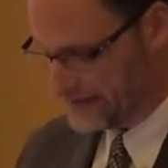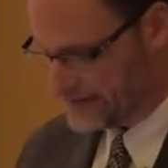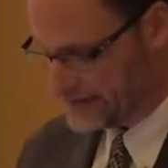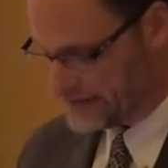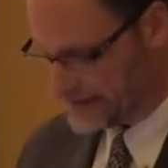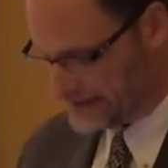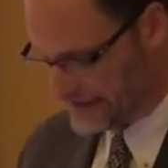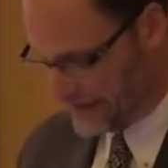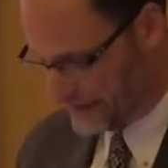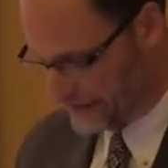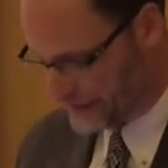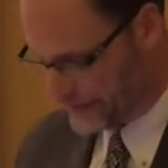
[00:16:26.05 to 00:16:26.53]

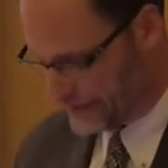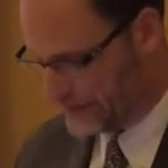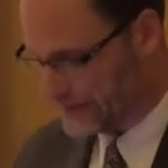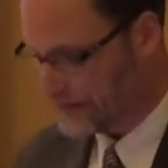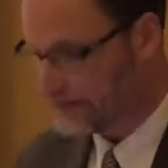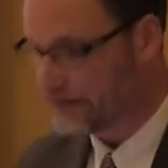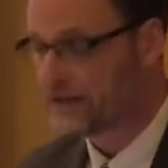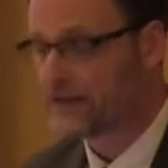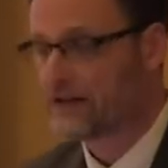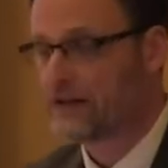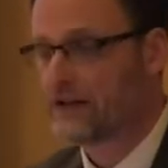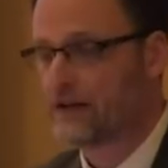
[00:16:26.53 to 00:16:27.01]

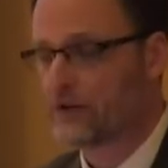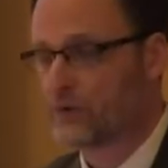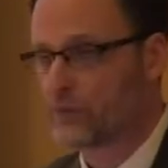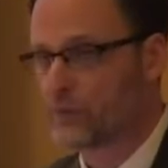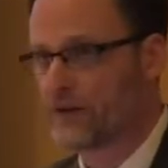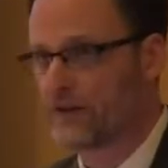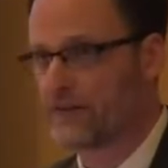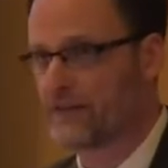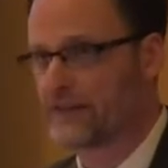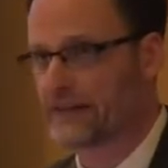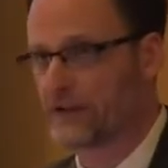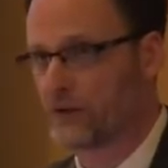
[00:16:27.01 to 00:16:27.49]
together
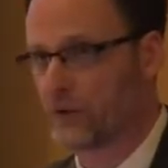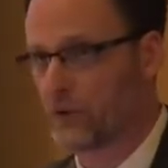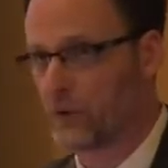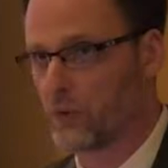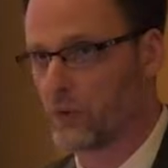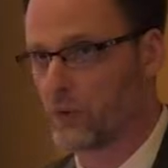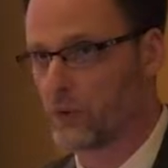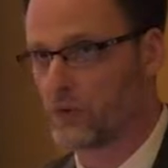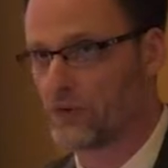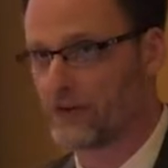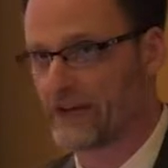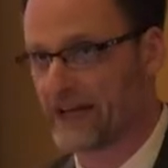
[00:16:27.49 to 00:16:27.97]
with the
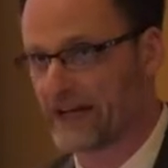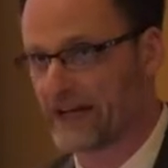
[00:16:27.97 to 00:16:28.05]
old